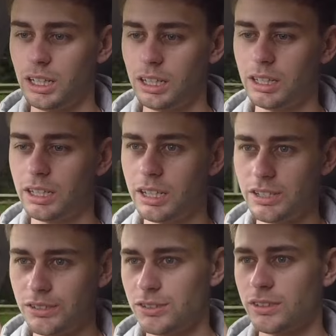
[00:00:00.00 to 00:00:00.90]
And that
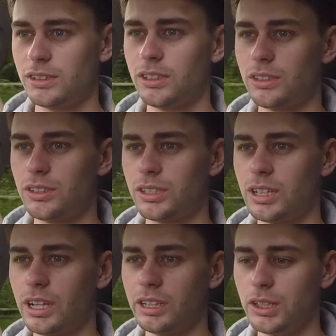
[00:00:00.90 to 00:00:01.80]
is
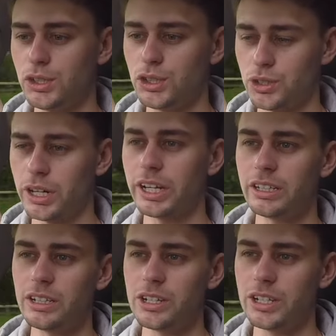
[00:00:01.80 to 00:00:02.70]
slightly
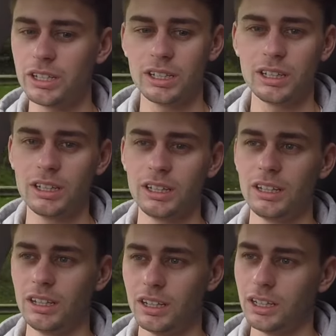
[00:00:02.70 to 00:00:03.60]
strange,
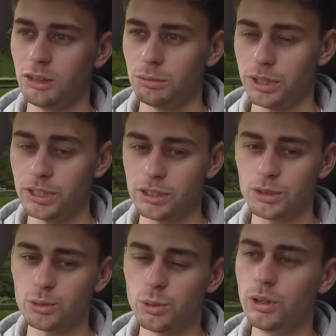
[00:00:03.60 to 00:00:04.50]
but it
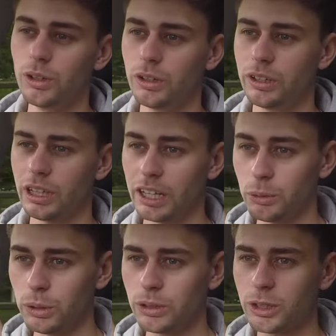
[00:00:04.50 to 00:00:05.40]
does work, and
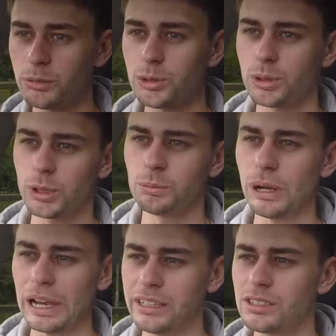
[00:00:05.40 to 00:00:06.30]
it will come to a
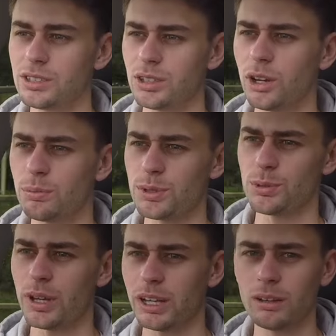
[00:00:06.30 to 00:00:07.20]
complete stop as
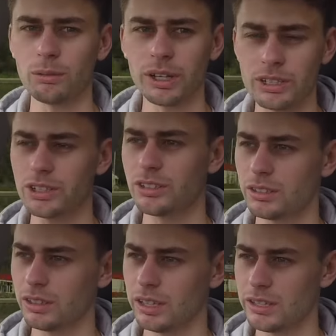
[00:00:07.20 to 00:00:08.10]
well, which
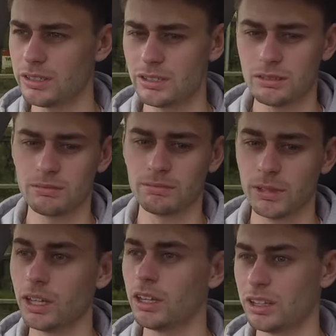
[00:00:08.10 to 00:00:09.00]
is
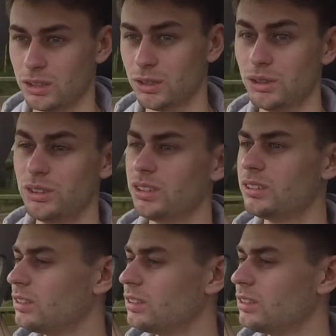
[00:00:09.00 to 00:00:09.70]
good.